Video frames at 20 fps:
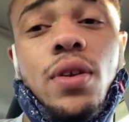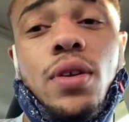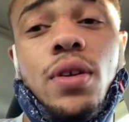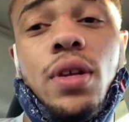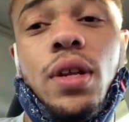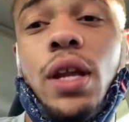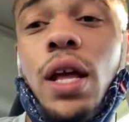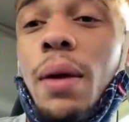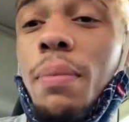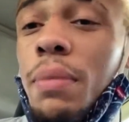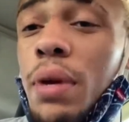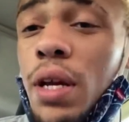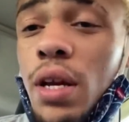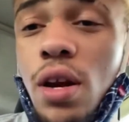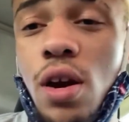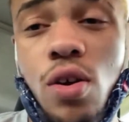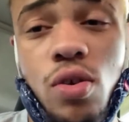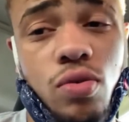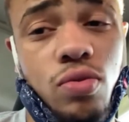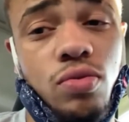Let me
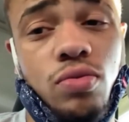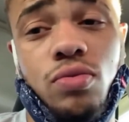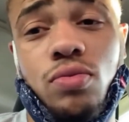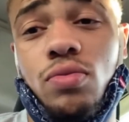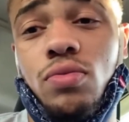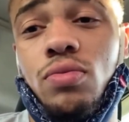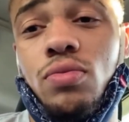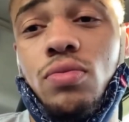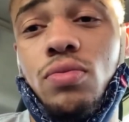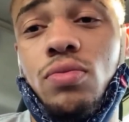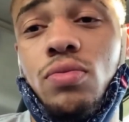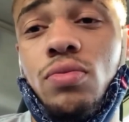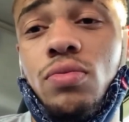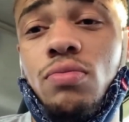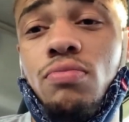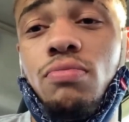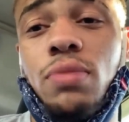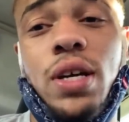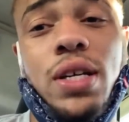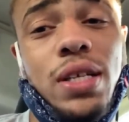know
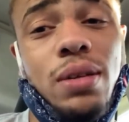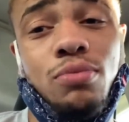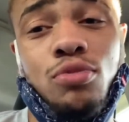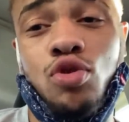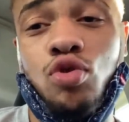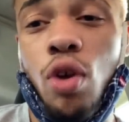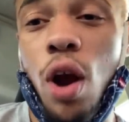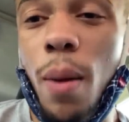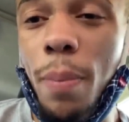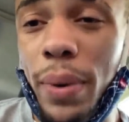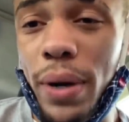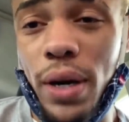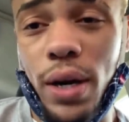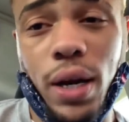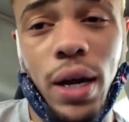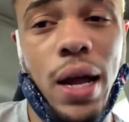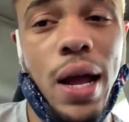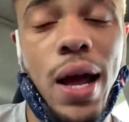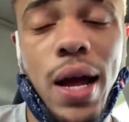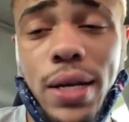because I'm dropping the
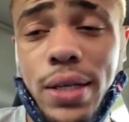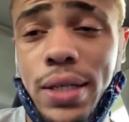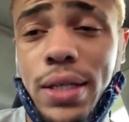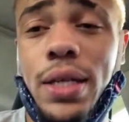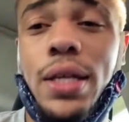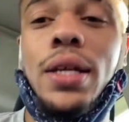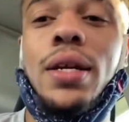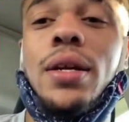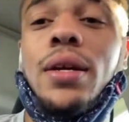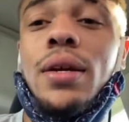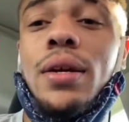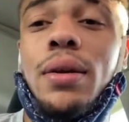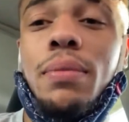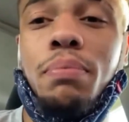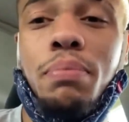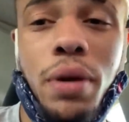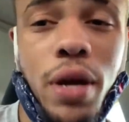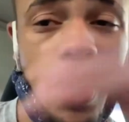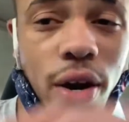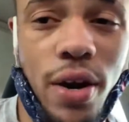content,
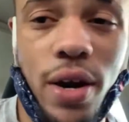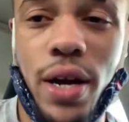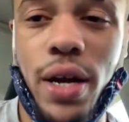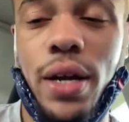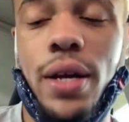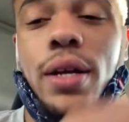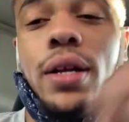period.